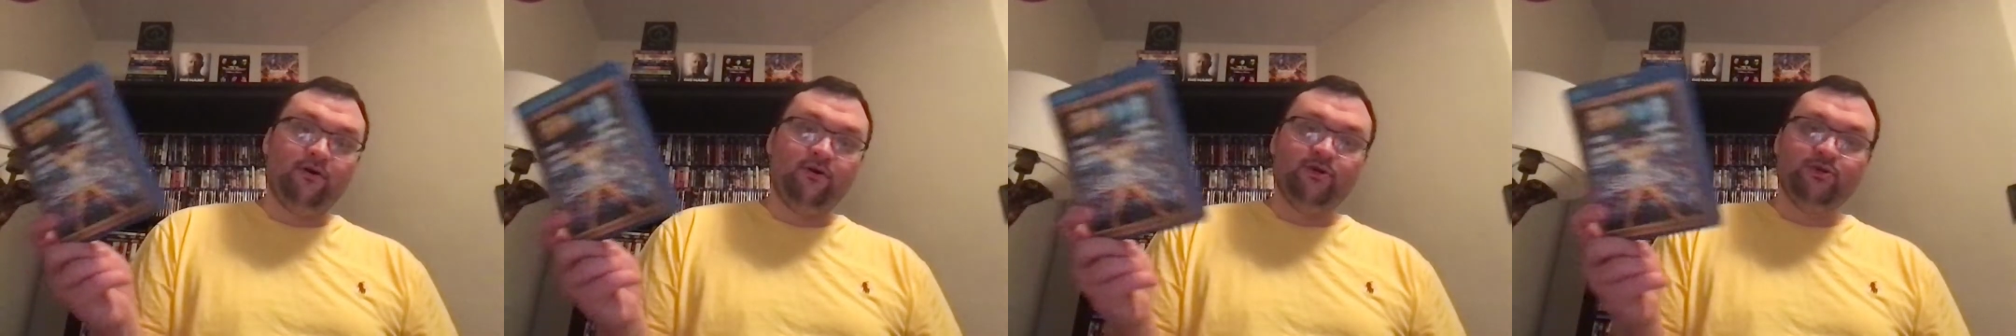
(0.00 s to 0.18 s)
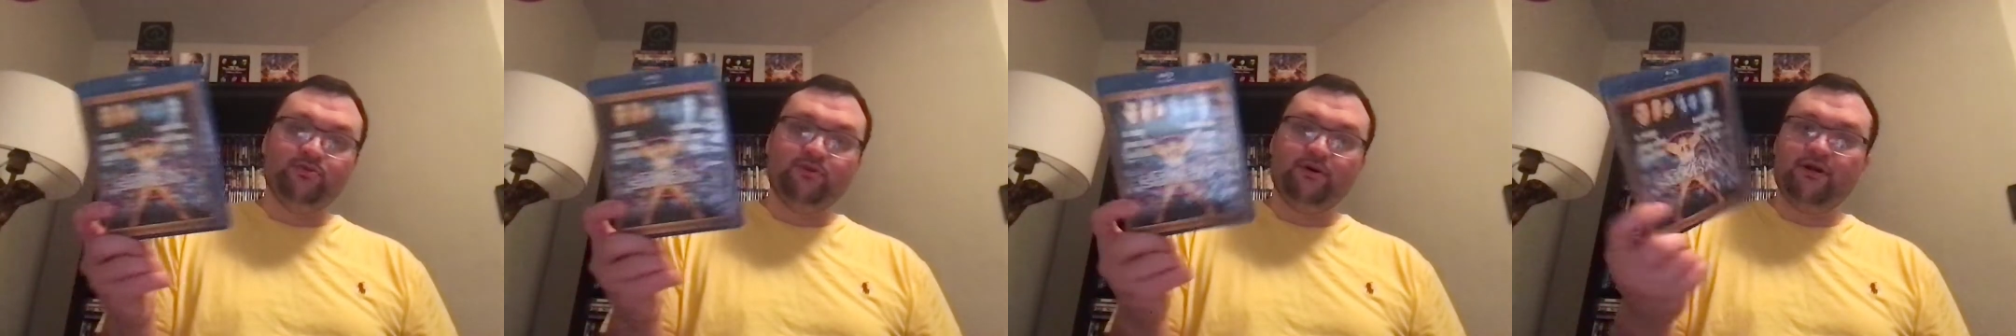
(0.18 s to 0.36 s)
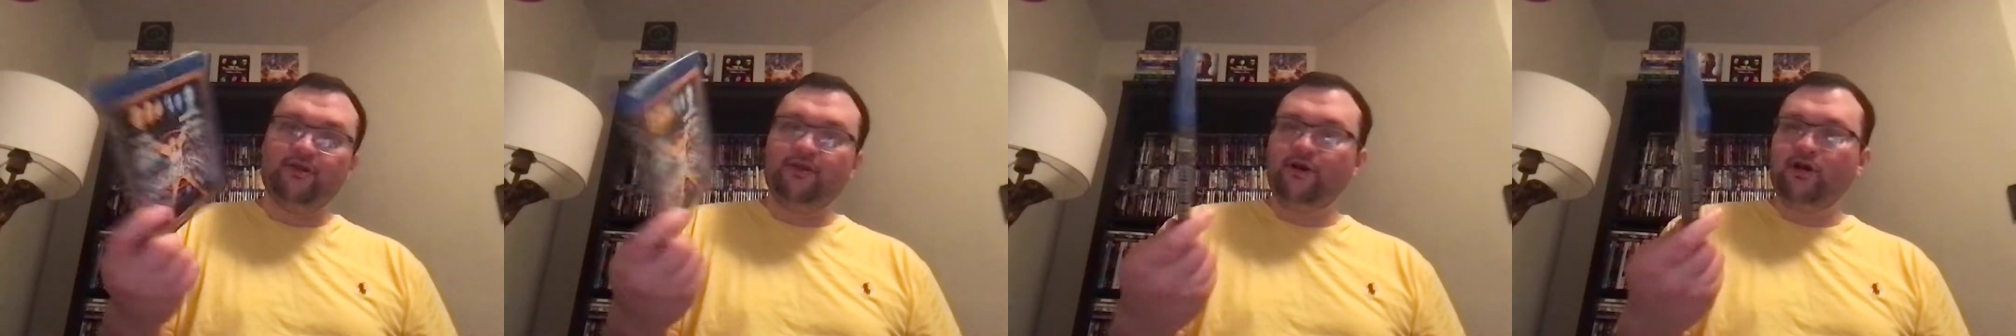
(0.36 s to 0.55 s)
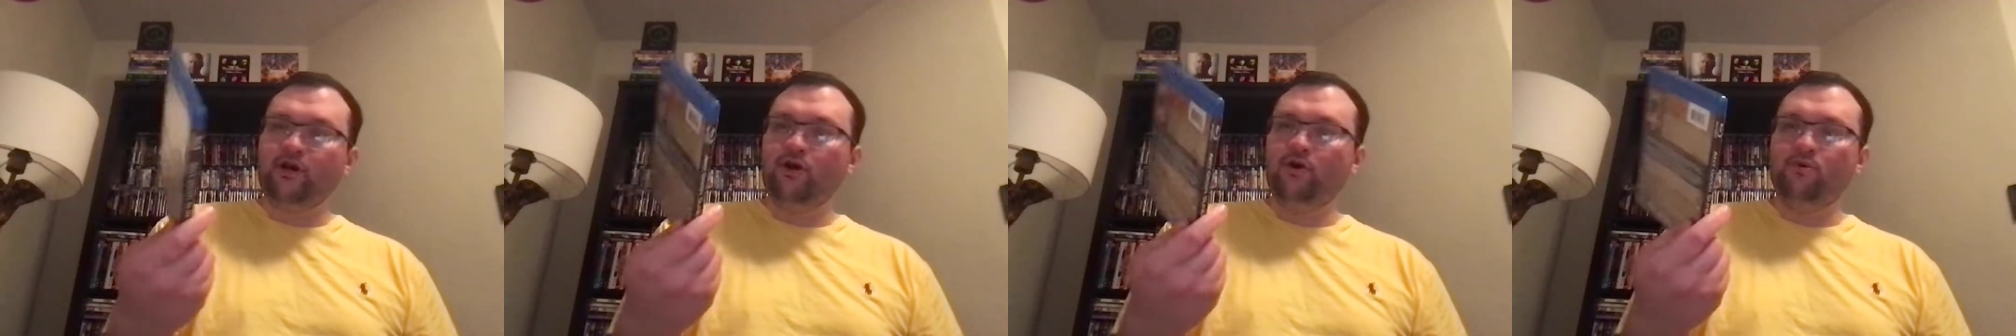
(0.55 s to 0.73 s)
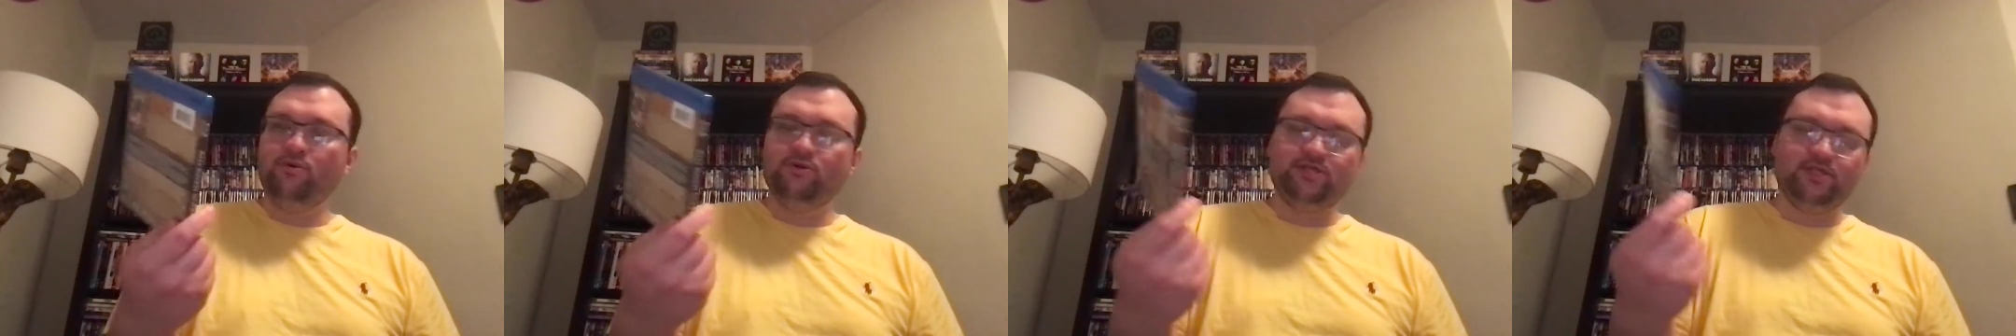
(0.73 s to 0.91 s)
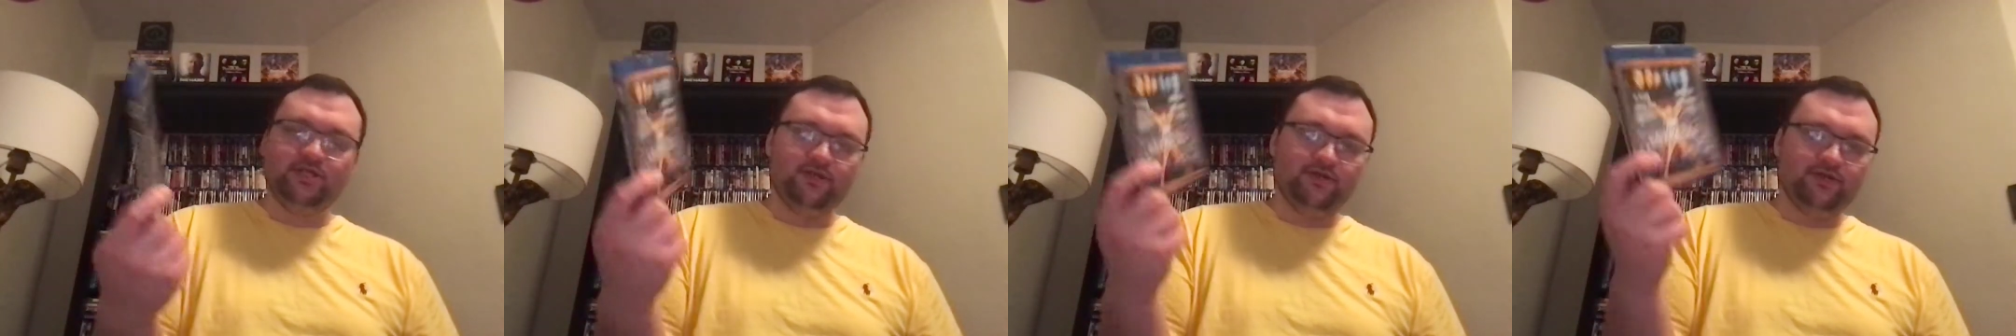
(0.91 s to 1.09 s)
who's one of the
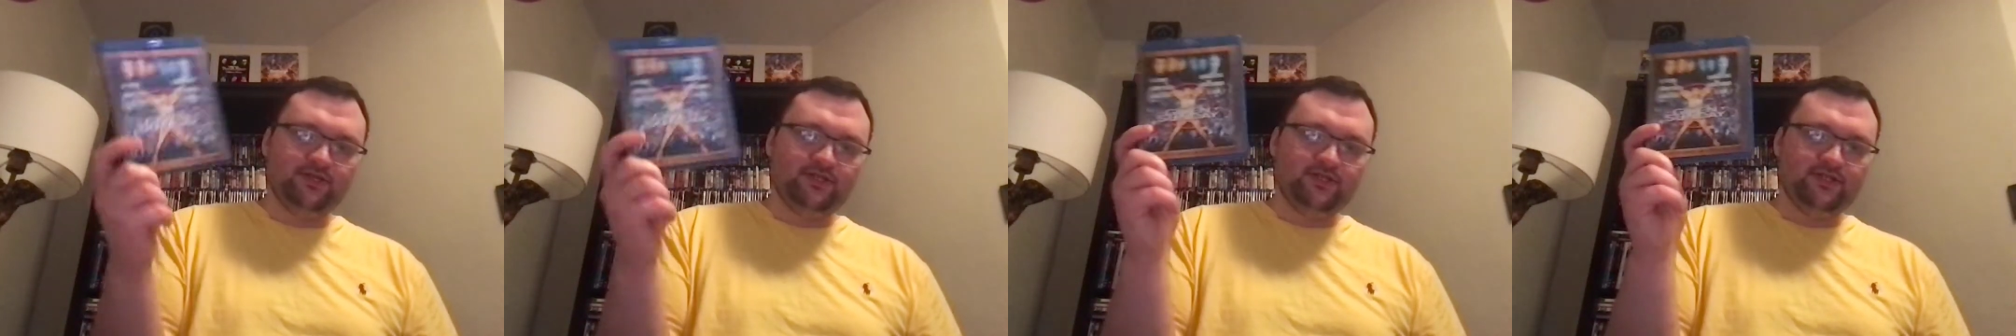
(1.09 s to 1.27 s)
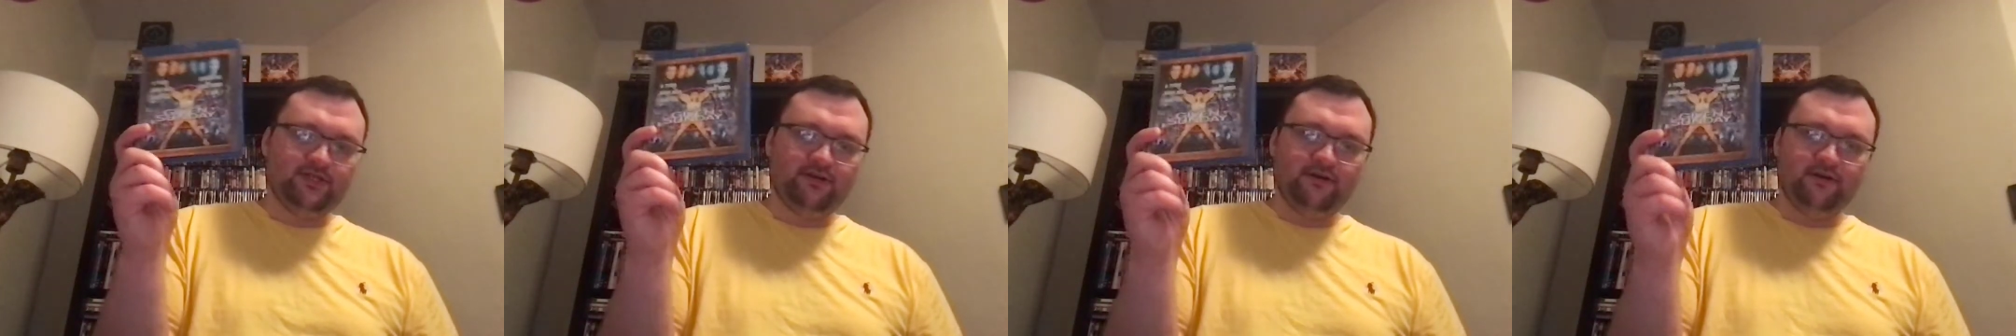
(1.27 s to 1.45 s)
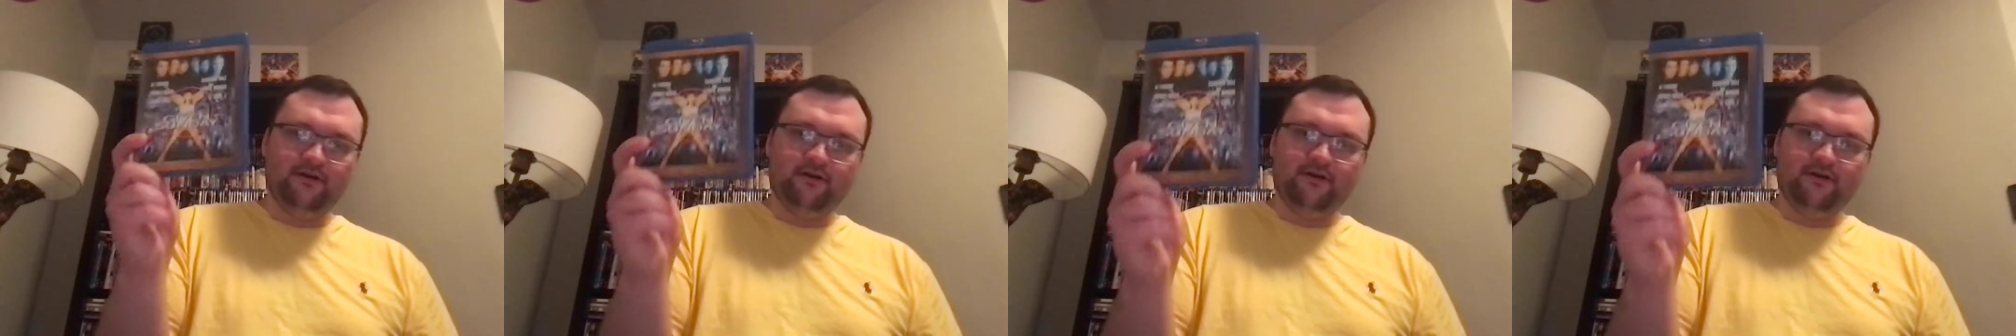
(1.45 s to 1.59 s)
coaches.